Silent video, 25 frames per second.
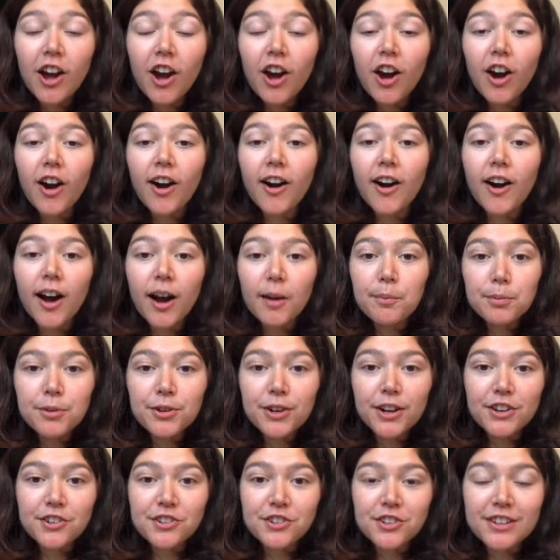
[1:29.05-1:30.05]
are
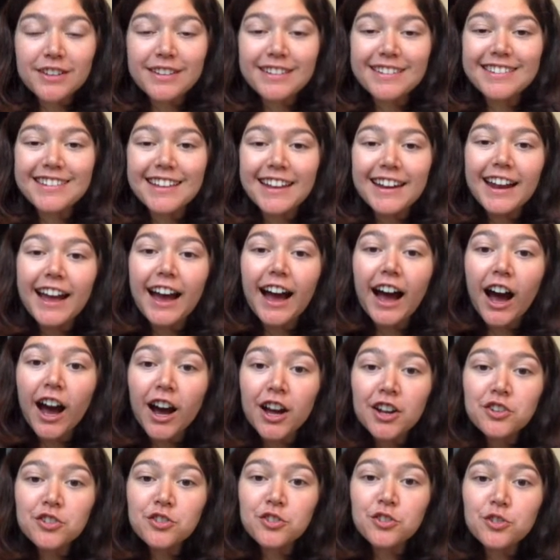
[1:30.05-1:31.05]
operations that
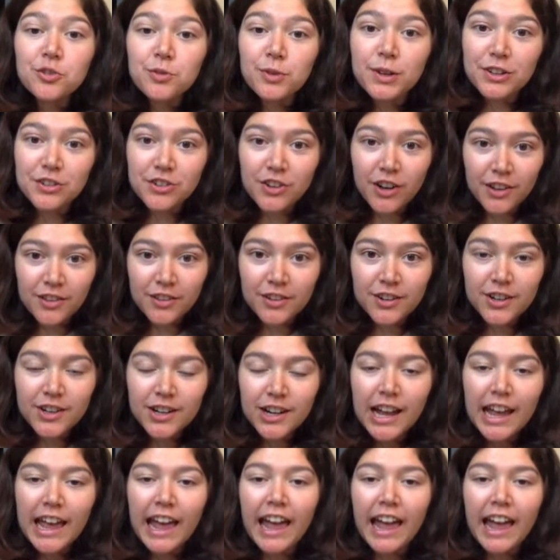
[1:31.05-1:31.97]
undo each other,